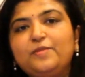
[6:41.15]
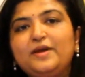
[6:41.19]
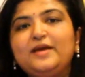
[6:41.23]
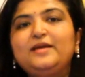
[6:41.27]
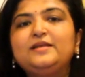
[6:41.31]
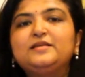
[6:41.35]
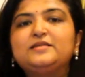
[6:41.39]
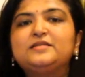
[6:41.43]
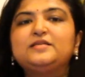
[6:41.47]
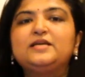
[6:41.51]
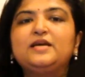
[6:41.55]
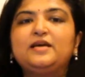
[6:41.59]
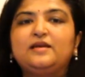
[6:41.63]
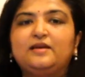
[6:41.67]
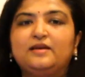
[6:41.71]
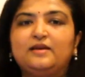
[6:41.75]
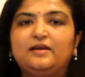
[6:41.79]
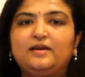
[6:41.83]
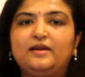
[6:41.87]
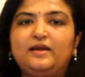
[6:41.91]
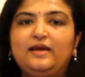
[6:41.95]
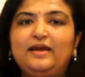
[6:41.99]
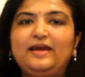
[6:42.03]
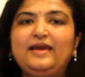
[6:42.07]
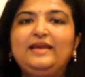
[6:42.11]

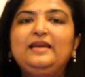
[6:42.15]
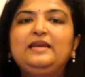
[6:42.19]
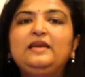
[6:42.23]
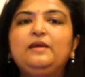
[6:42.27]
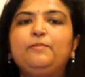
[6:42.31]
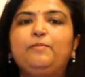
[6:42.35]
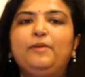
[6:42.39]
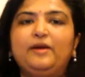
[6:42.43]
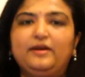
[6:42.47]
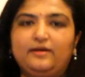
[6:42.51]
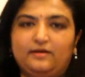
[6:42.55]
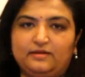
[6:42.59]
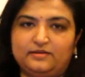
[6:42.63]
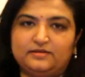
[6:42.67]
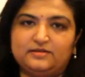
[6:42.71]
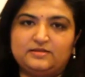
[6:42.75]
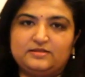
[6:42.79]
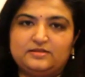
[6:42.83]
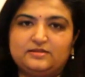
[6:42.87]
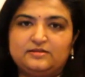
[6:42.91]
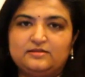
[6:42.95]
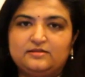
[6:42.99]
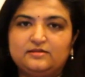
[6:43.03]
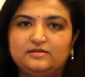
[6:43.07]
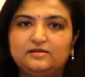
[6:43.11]
maintain
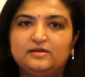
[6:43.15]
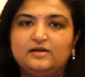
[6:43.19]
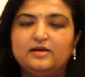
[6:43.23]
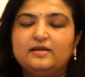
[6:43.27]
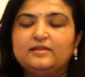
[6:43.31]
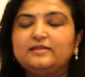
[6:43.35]
independence.